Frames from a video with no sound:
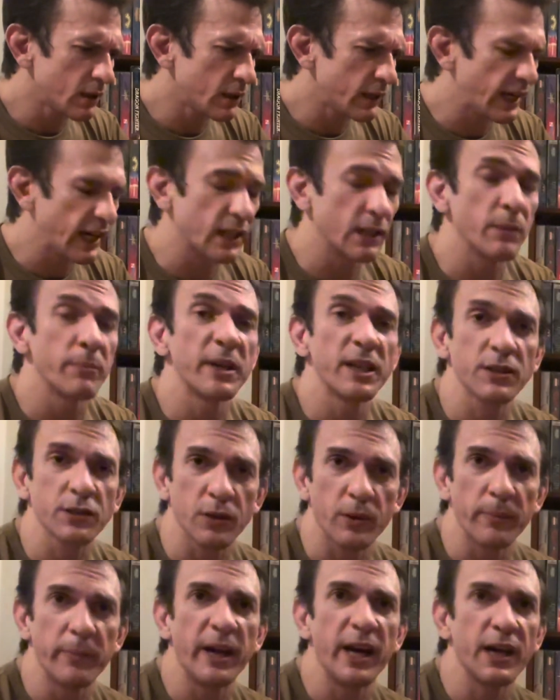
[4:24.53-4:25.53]

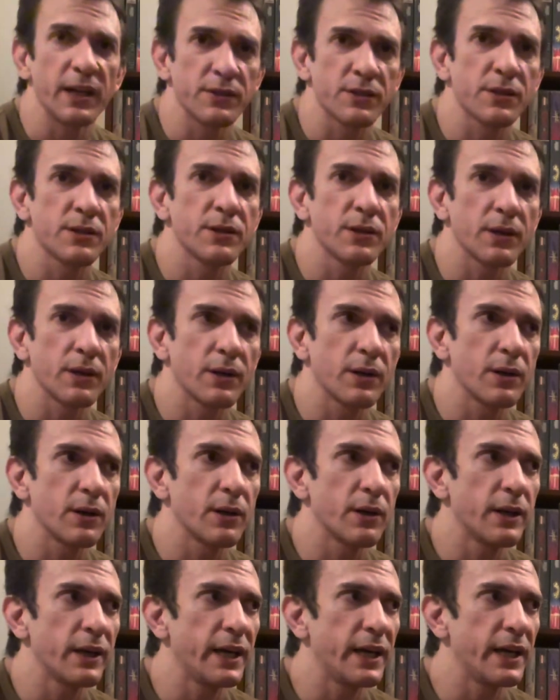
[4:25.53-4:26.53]
Elemental
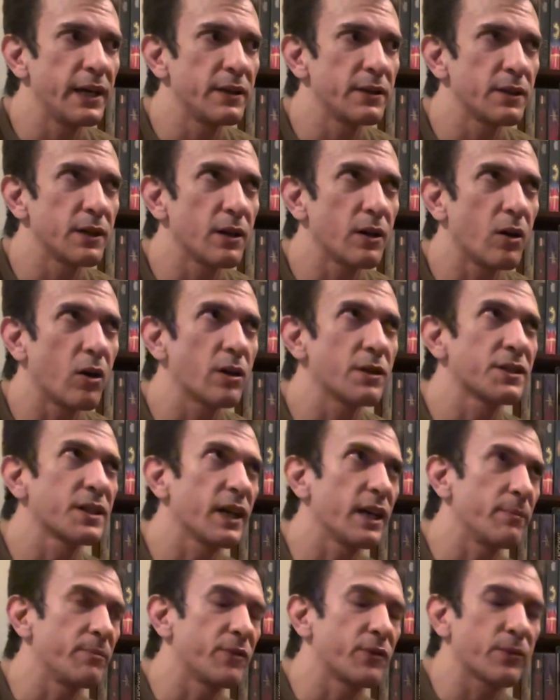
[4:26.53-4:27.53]
Master, and
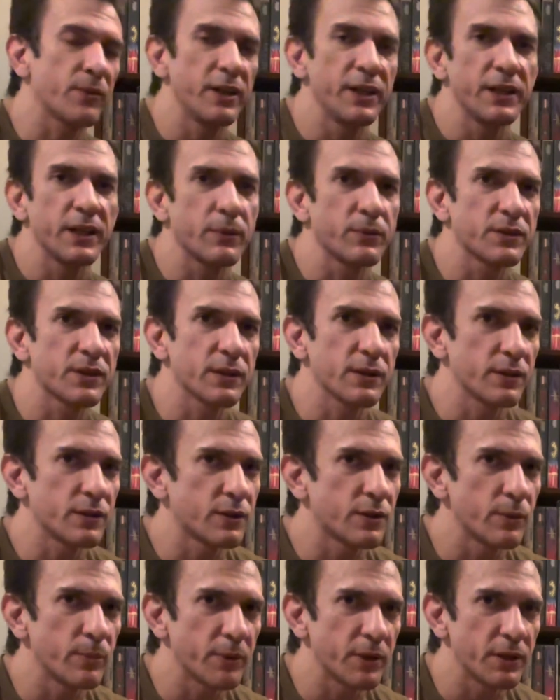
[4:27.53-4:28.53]
R-Type 3. That was on the
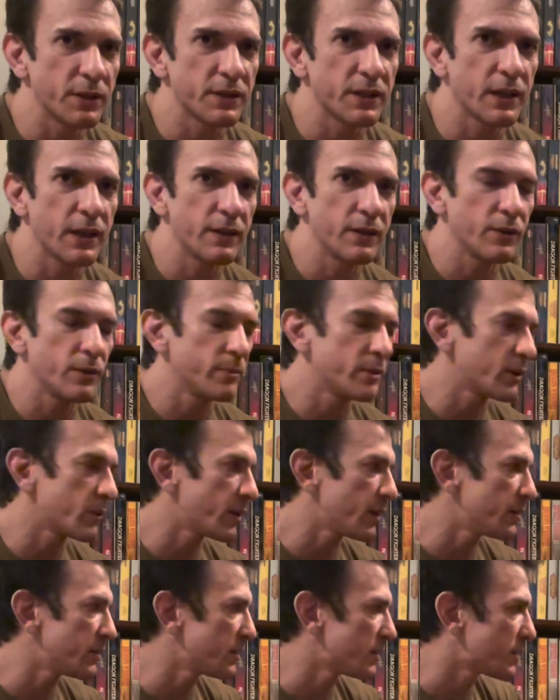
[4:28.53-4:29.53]
Super Nintendo, but
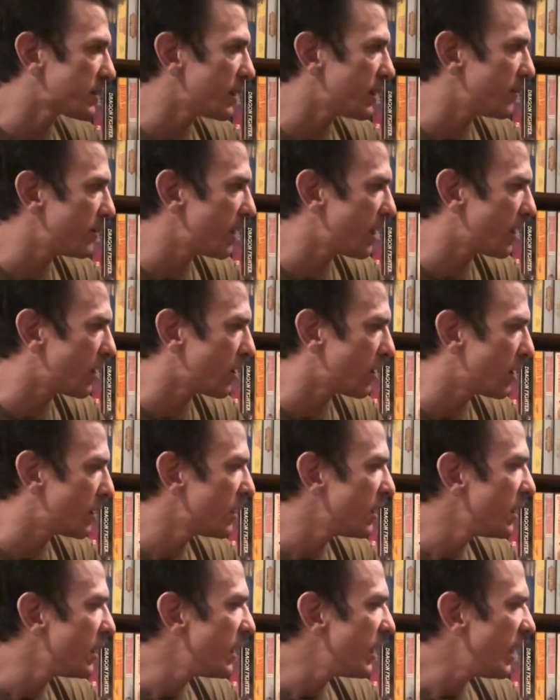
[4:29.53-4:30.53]
around the same era.
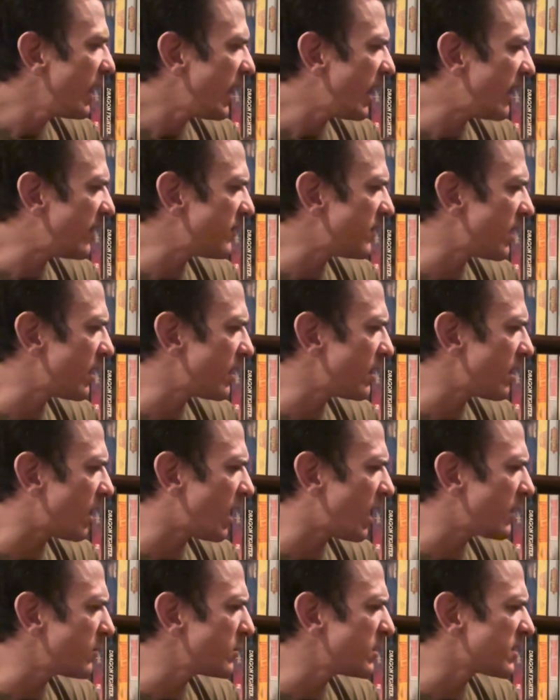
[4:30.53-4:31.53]
And then
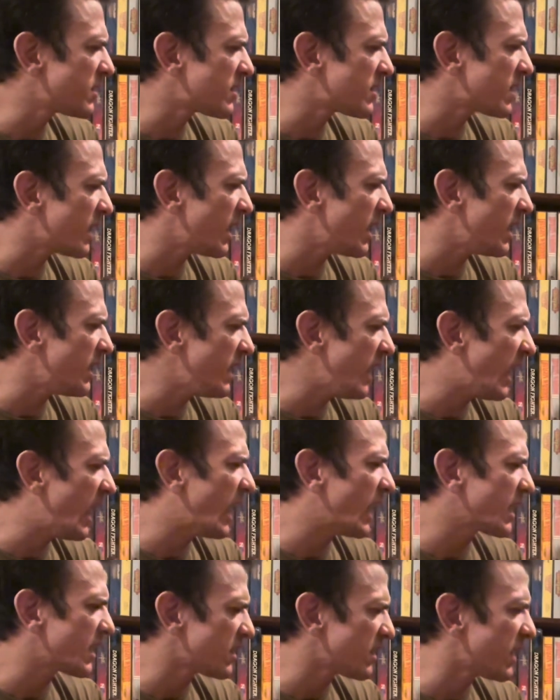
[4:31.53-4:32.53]
I would say,
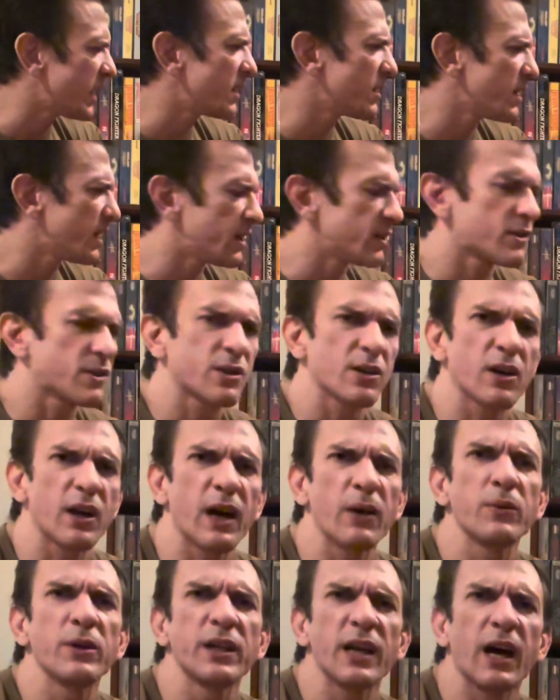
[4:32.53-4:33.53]
Gley Lancer,
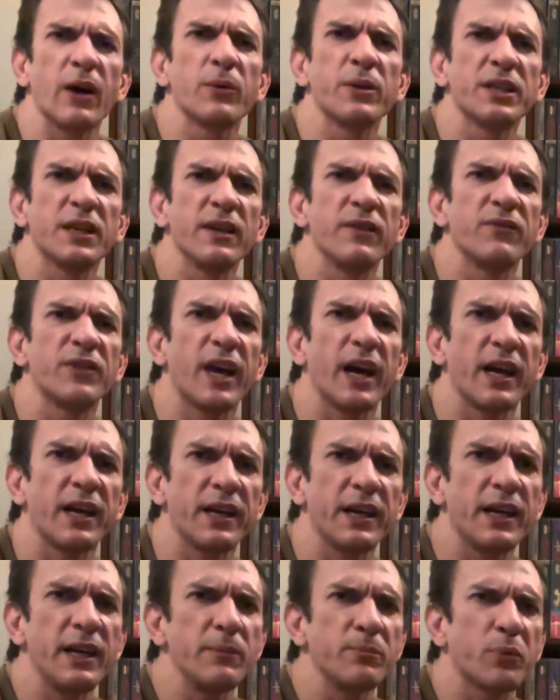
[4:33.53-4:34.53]
I would give that
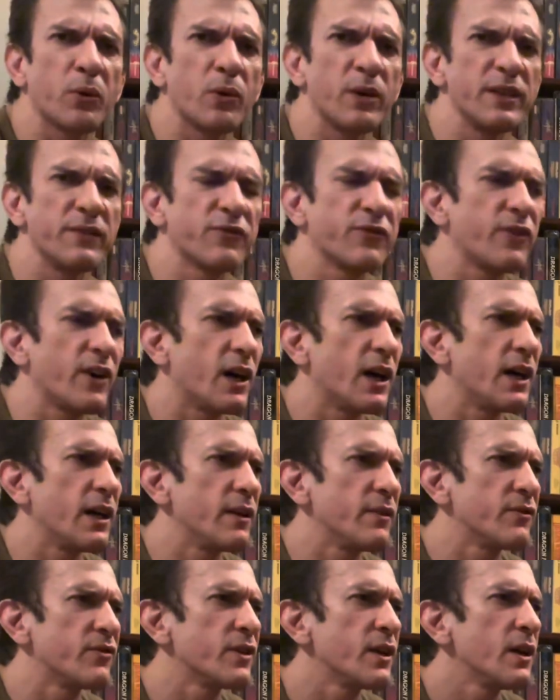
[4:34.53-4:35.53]
an 8.5.